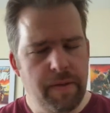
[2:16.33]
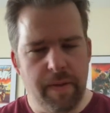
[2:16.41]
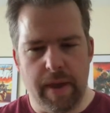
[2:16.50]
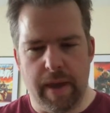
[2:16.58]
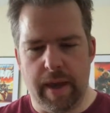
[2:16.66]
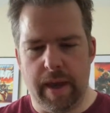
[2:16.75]

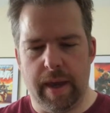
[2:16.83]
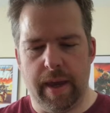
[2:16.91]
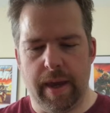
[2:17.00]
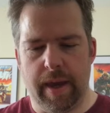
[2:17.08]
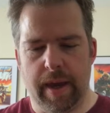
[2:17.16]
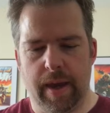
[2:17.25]

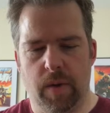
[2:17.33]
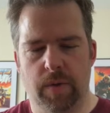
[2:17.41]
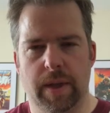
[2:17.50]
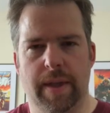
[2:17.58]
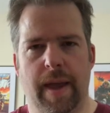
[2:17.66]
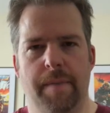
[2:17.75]
The
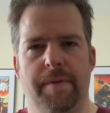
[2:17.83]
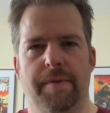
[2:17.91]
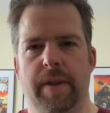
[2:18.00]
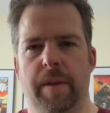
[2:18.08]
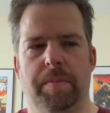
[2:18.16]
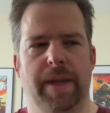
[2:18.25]
only time I've
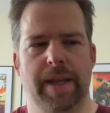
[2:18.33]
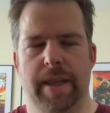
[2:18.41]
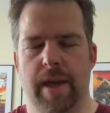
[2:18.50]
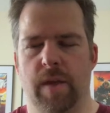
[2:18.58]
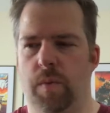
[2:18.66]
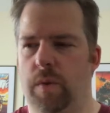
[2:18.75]
really played
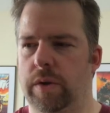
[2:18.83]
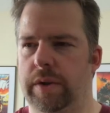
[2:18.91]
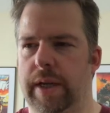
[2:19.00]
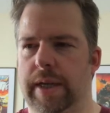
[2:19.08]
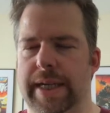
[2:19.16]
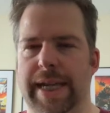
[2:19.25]
this
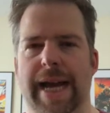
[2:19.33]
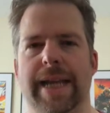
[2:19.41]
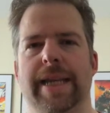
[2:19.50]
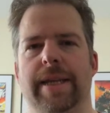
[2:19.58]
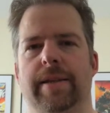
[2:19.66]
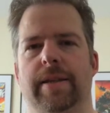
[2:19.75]
was in
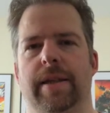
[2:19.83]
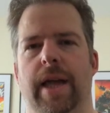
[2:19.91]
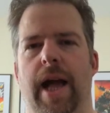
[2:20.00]
Tandy's